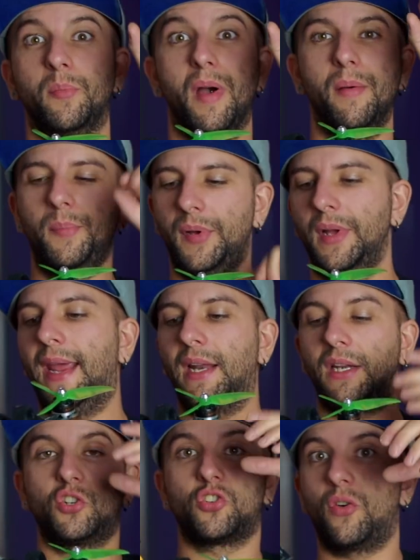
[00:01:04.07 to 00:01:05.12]
a bump. And
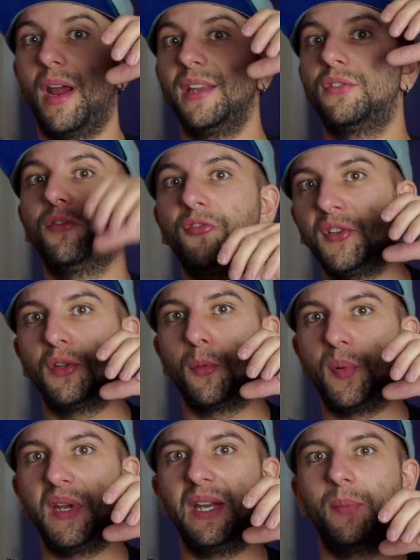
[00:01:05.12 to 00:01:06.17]
I tried to fit the
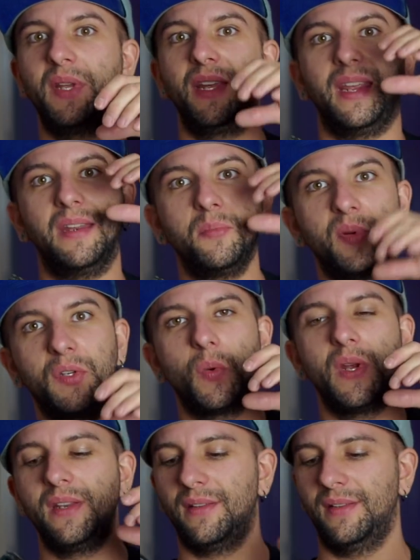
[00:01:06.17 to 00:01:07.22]
PDB in
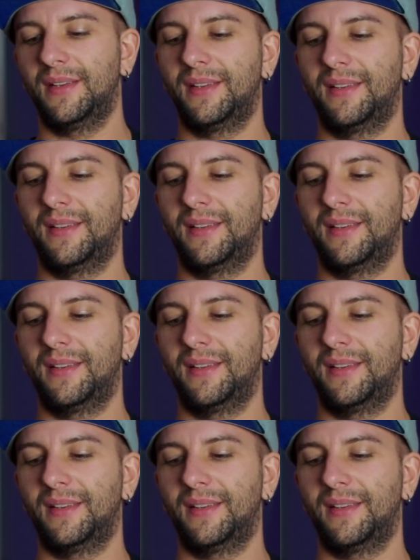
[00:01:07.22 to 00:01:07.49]
between